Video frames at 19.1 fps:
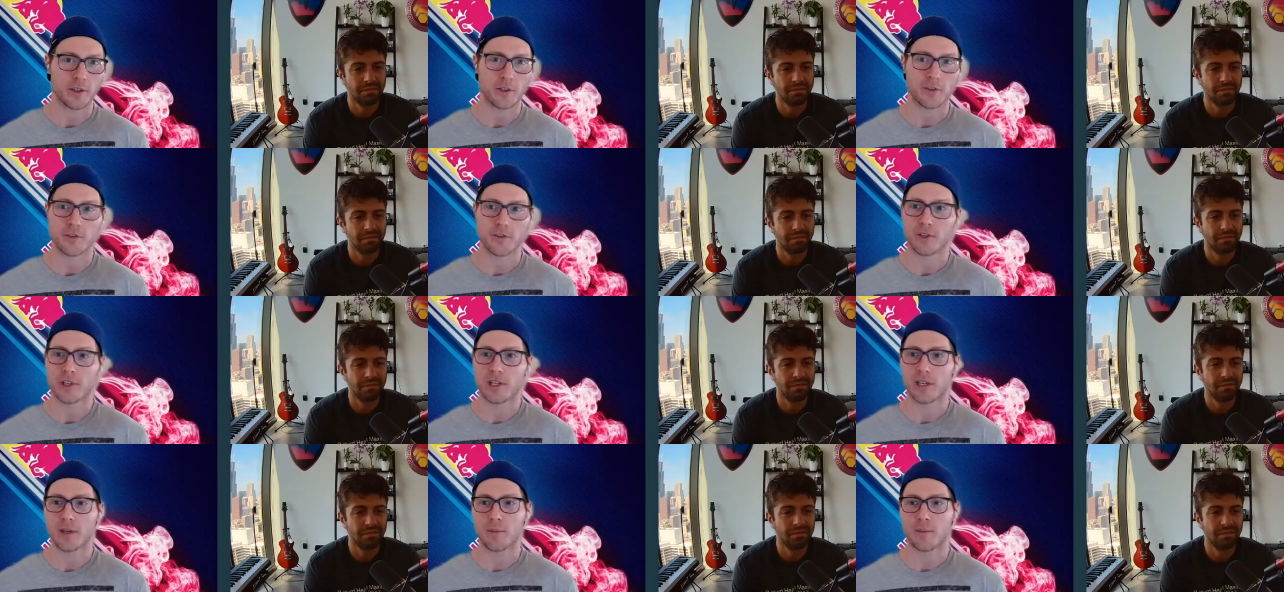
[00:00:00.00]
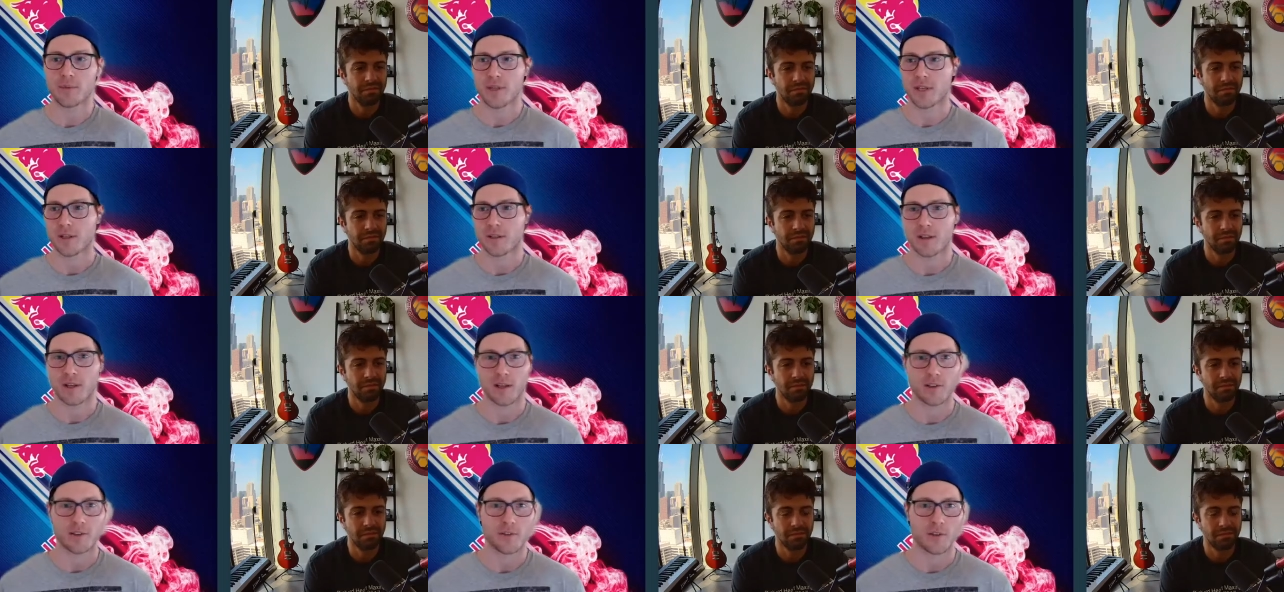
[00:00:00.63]
Speaker 1: streams and,
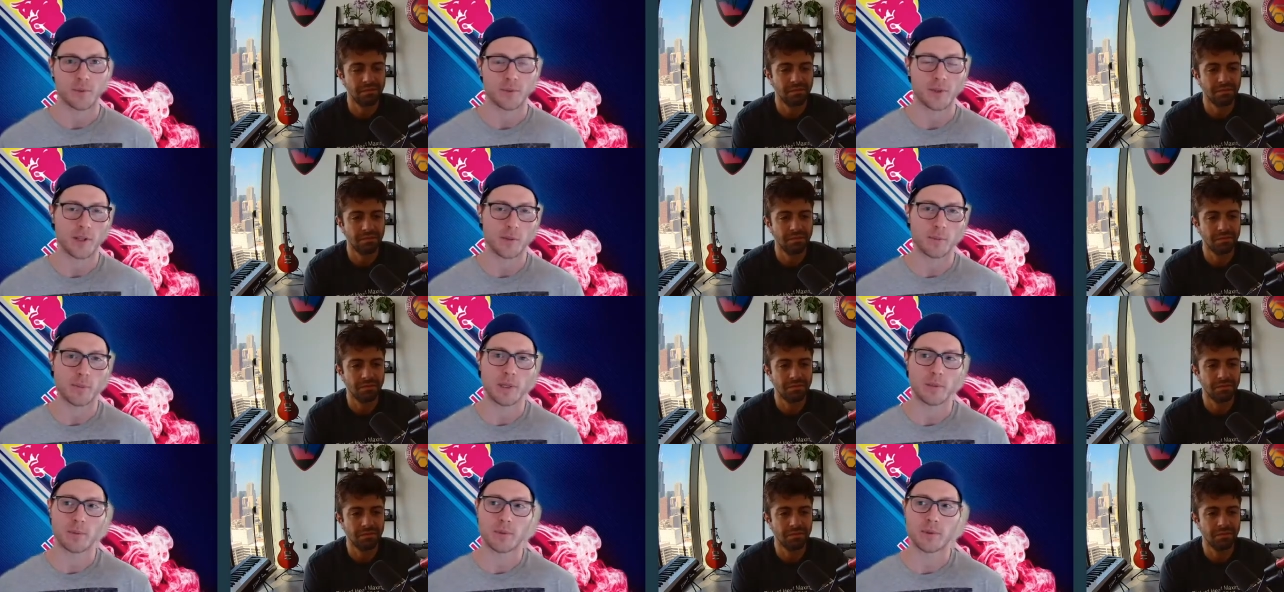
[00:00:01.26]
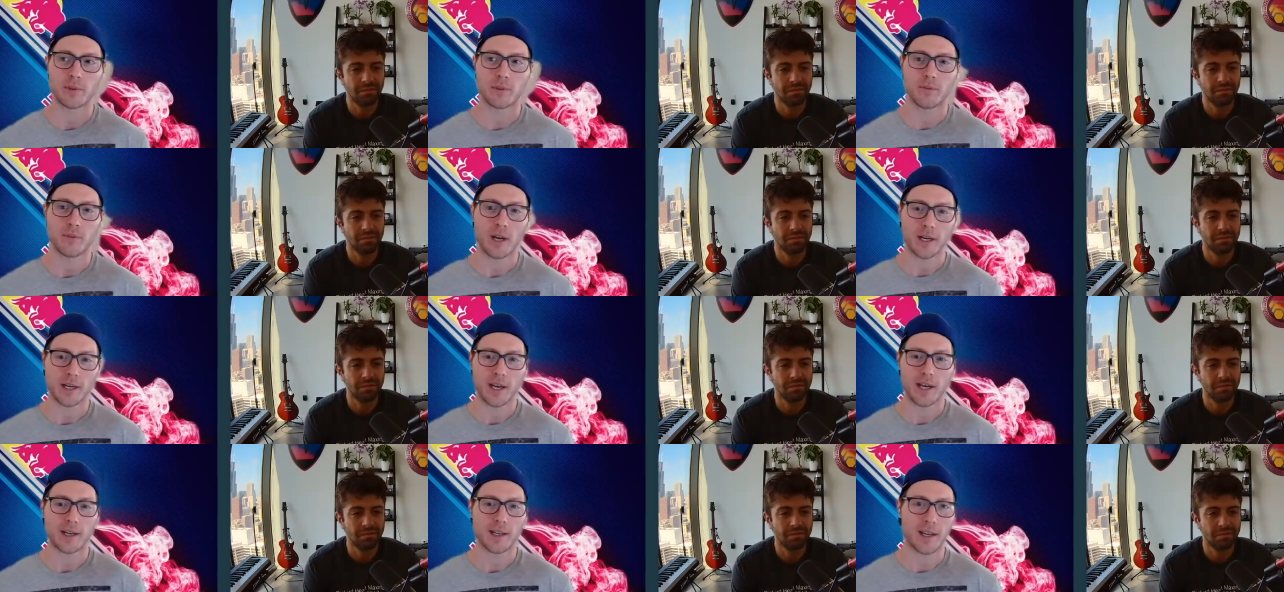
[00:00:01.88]
and streams of other people, I
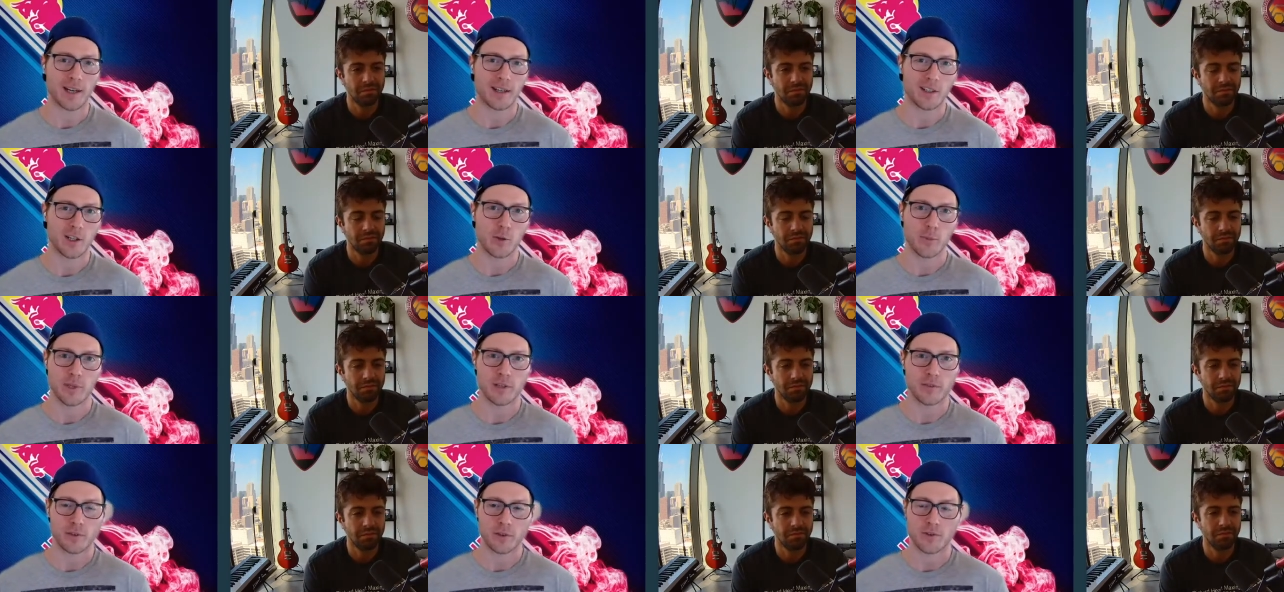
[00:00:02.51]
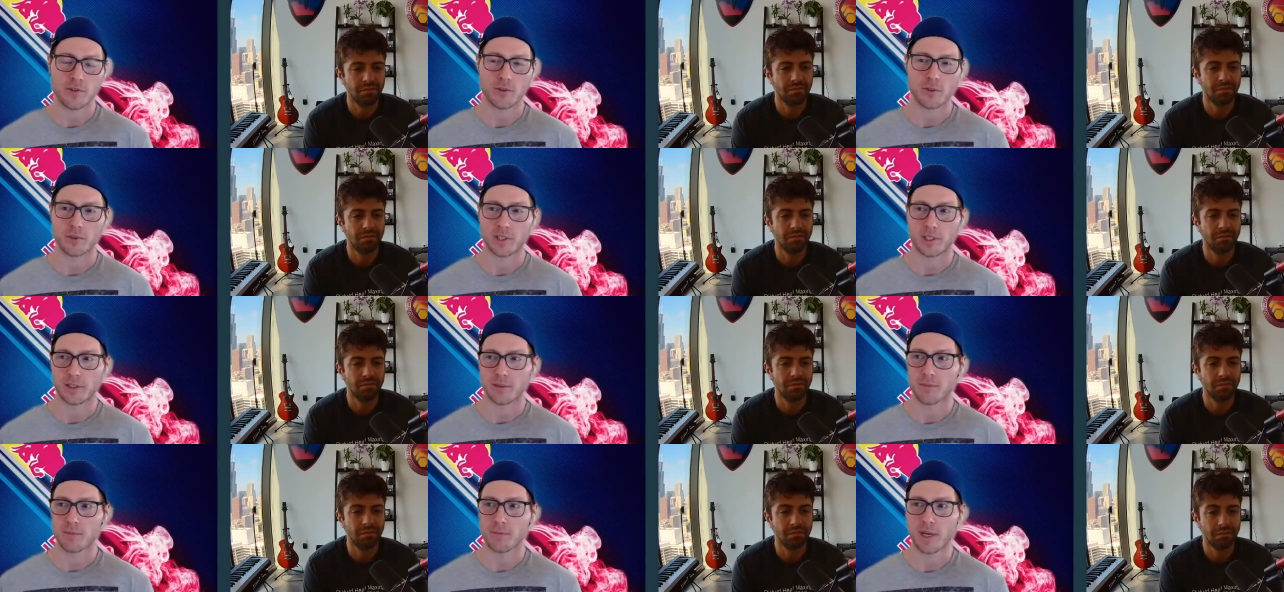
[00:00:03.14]
kind of got a little bit of your story,